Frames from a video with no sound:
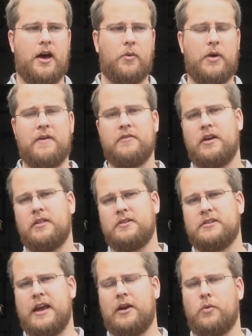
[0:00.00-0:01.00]
We have another
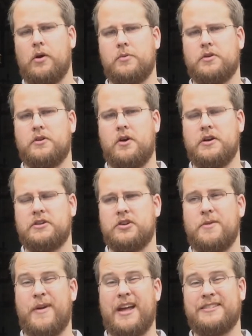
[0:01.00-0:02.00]
tank where we're growing
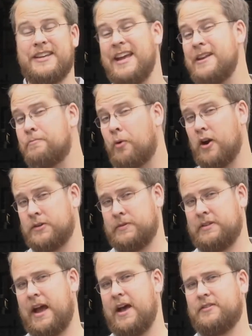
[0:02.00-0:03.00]
shrimp at 10 parts per
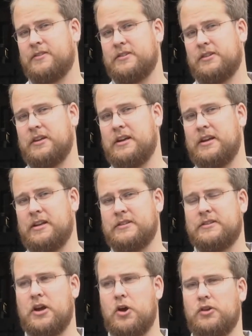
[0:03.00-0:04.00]
thousand salinity,
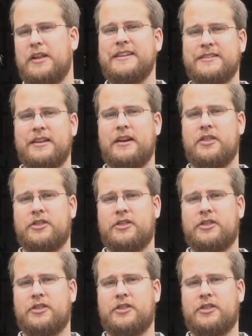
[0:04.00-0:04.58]
so less than a